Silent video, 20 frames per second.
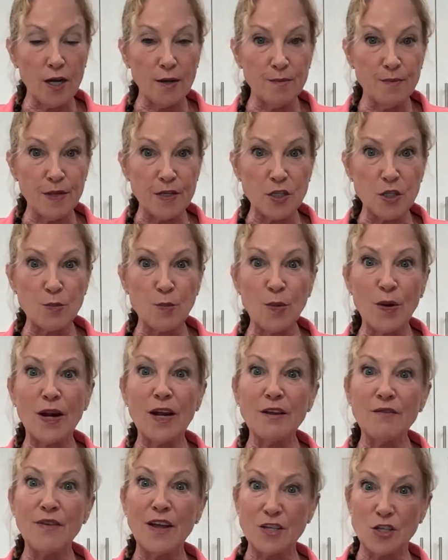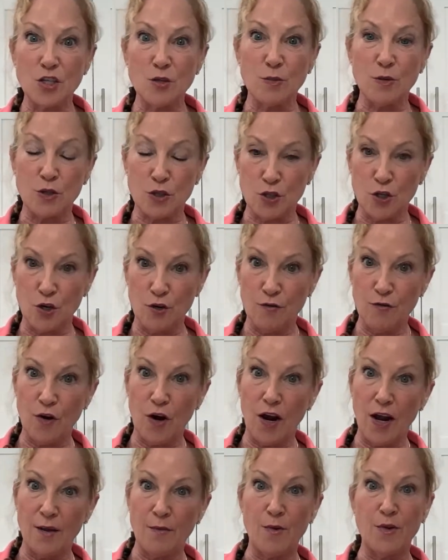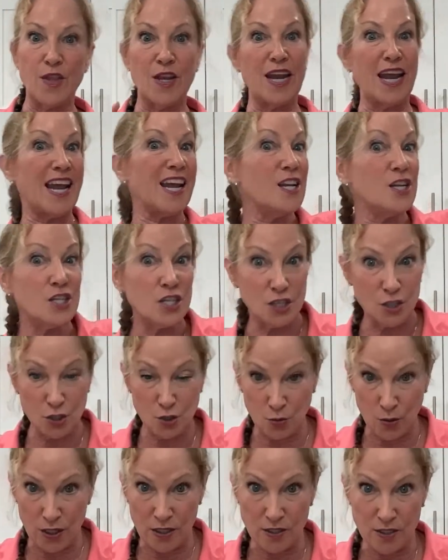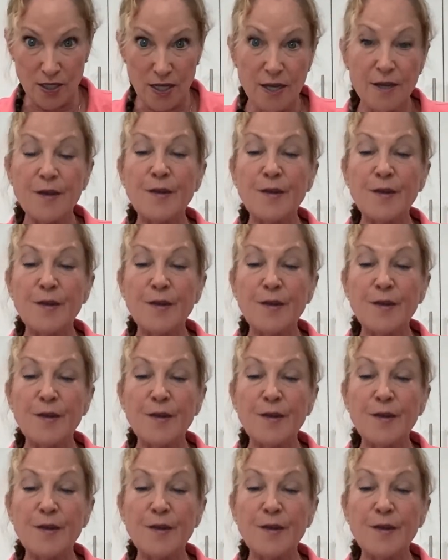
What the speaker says: the spring vegetable stir fry with an Asian twist.